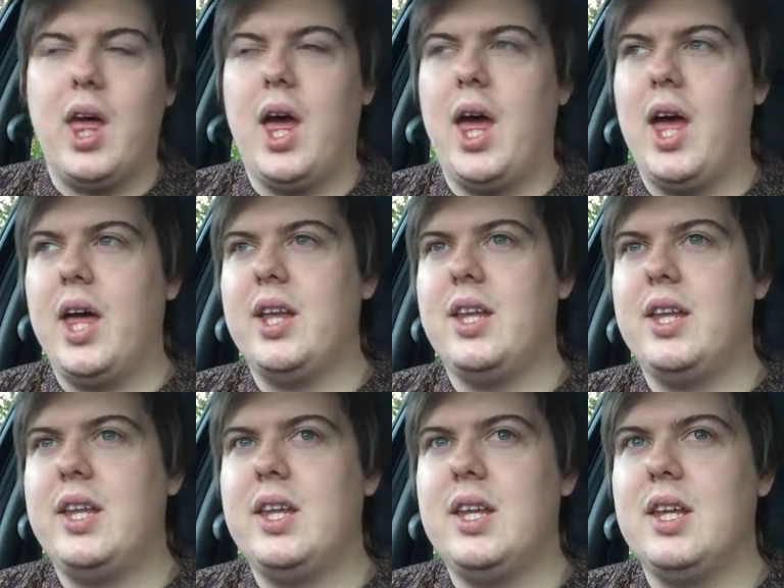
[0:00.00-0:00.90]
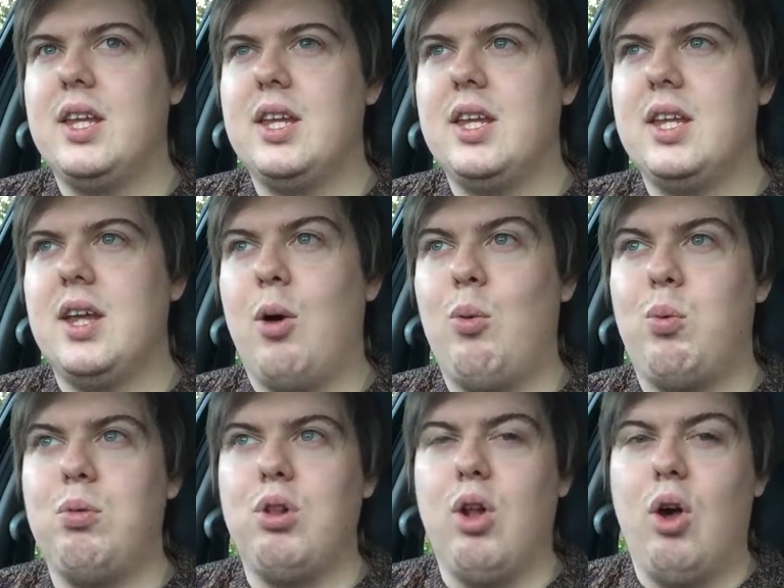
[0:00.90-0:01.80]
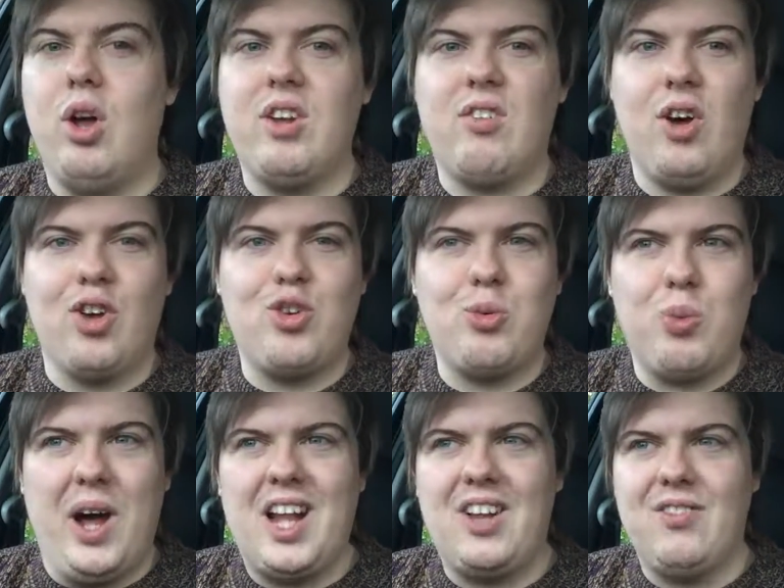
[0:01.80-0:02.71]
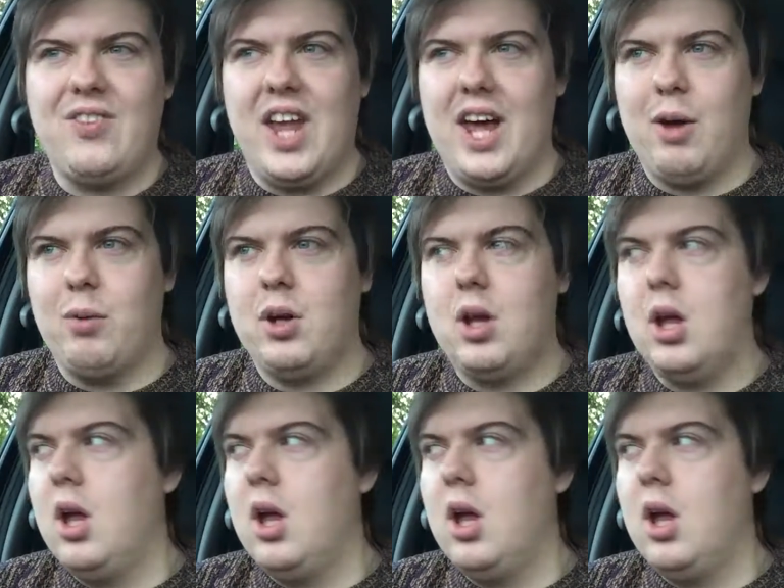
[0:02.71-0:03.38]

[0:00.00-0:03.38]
and Oh, Lord, I've got 12 now.